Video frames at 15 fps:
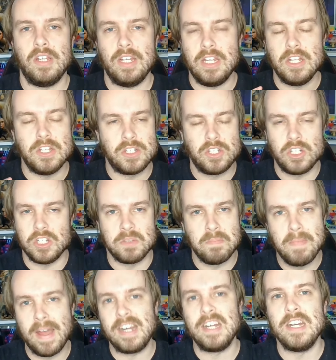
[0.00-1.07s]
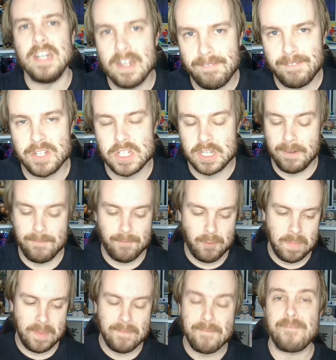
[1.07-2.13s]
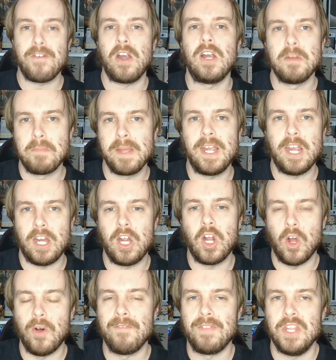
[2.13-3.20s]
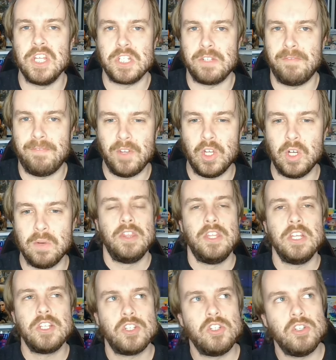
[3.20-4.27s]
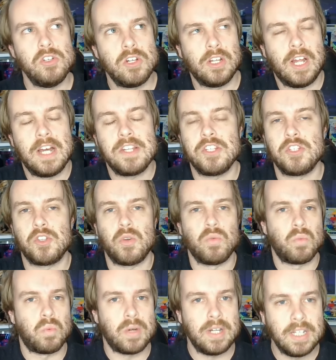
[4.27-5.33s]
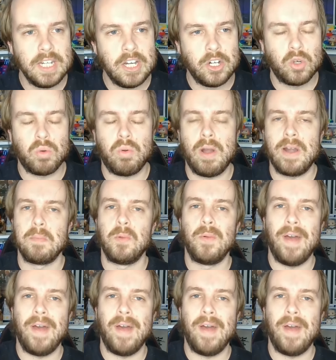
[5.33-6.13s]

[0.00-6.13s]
is just magnificent from the very beginning of this film. This utilizes really incredible